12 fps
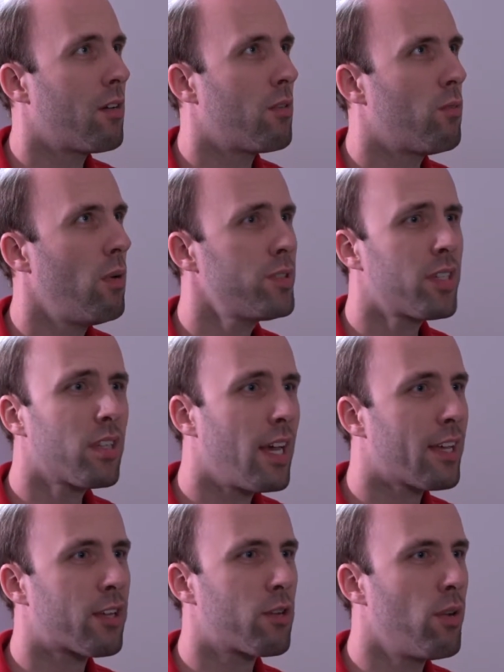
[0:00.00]
What was it
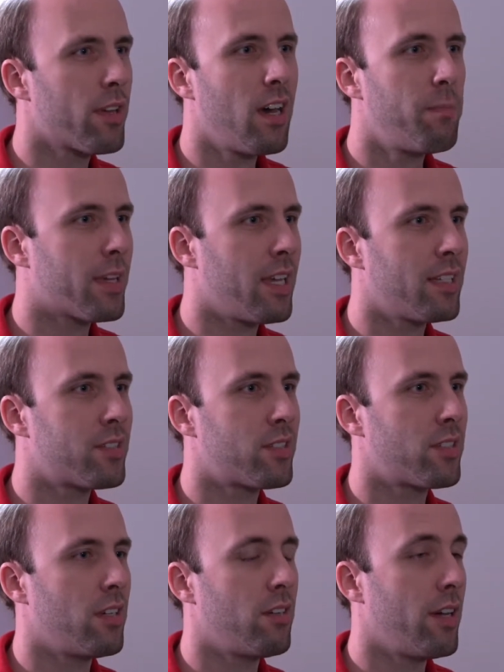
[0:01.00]
like going up
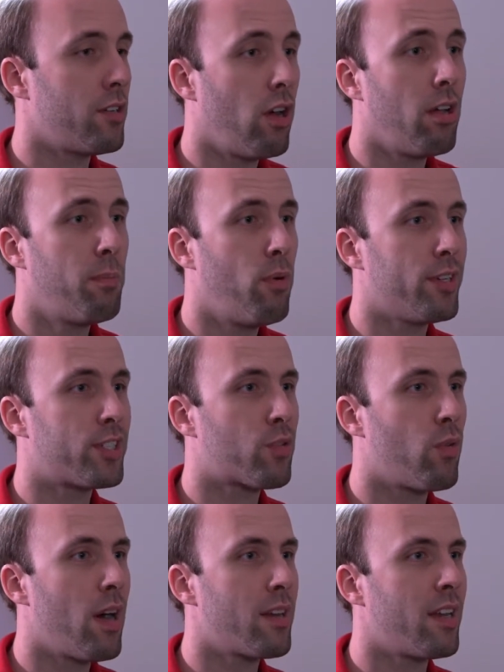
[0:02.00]
against an all-boys
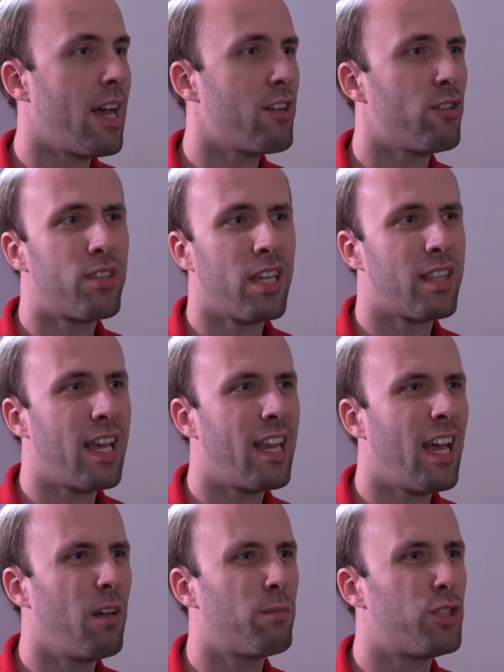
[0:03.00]
squad, and how do you think that
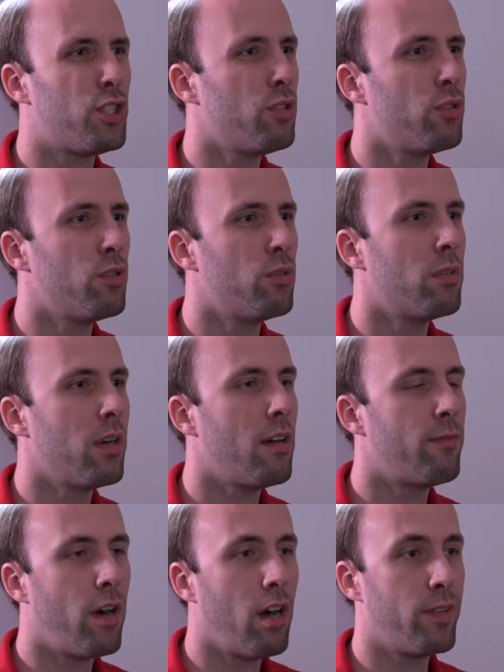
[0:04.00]
helped you
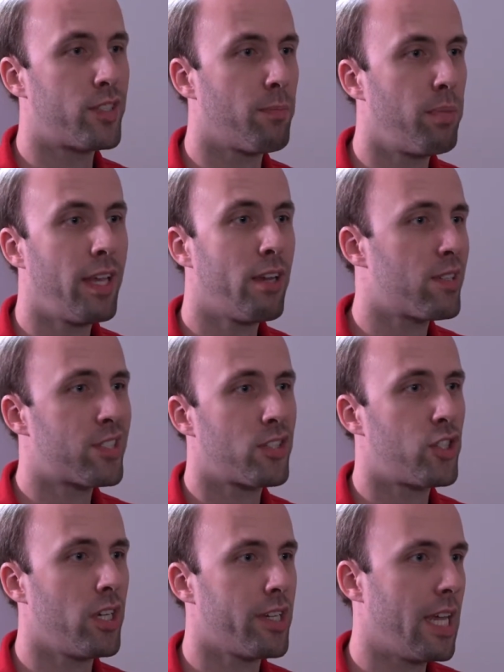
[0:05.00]
evolve as a player at
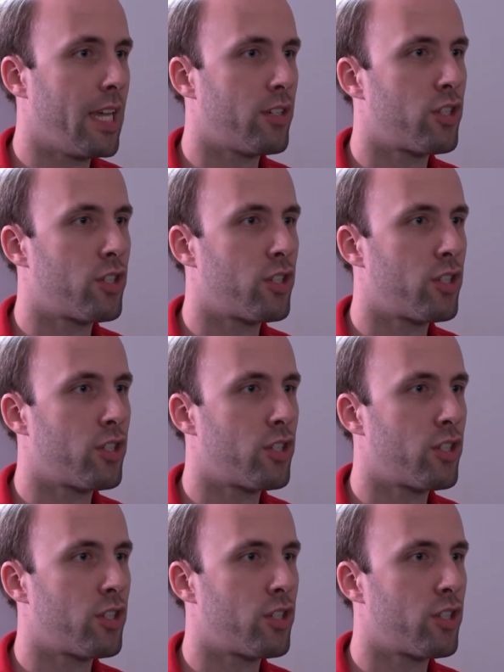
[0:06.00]
such a young age?